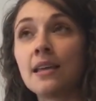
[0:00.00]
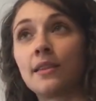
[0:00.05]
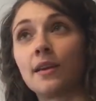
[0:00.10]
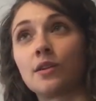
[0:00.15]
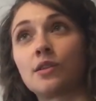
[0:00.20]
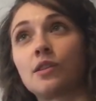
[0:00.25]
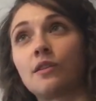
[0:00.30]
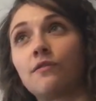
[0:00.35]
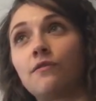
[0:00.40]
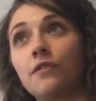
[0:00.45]

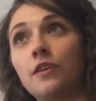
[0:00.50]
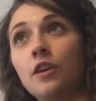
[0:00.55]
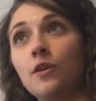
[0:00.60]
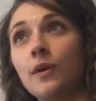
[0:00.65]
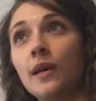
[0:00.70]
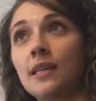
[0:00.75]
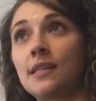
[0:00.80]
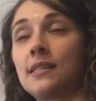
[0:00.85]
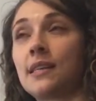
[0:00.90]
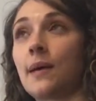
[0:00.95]
There's a
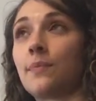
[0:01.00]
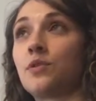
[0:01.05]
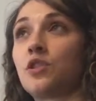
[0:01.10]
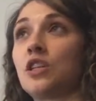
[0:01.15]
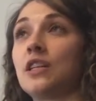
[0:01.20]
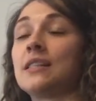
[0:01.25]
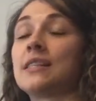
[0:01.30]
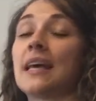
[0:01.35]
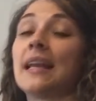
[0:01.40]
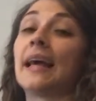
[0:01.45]
few
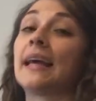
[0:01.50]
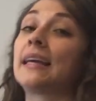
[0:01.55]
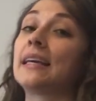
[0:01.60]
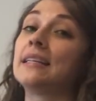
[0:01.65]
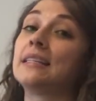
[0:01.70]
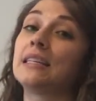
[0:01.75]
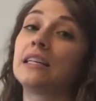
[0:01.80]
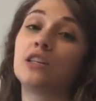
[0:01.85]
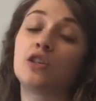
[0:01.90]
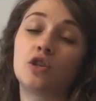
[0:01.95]
exceptions, and I
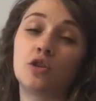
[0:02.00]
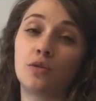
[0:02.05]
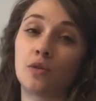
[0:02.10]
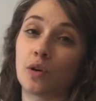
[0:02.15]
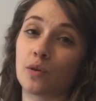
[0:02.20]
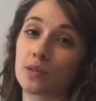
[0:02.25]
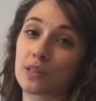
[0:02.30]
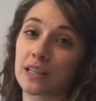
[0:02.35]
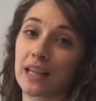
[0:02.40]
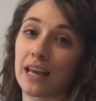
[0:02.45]
can teach you
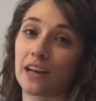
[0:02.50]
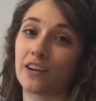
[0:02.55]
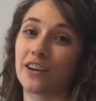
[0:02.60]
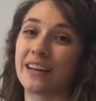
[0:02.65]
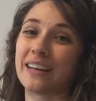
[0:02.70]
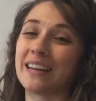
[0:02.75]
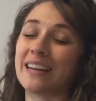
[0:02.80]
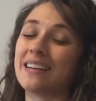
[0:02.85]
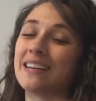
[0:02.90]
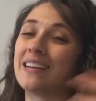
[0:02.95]
those later
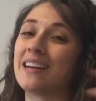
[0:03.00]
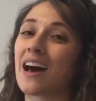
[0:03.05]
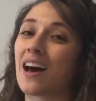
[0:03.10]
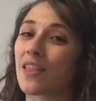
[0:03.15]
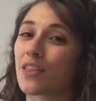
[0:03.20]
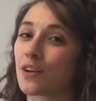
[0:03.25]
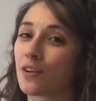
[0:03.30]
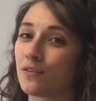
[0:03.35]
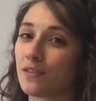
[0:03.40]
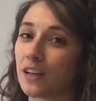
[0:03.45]
in
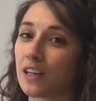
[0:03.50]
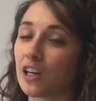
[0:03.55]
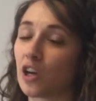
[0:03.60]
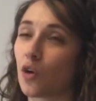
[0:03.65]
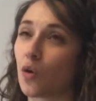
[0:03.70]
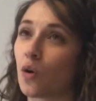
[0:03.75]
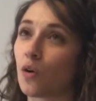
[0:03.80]
another video,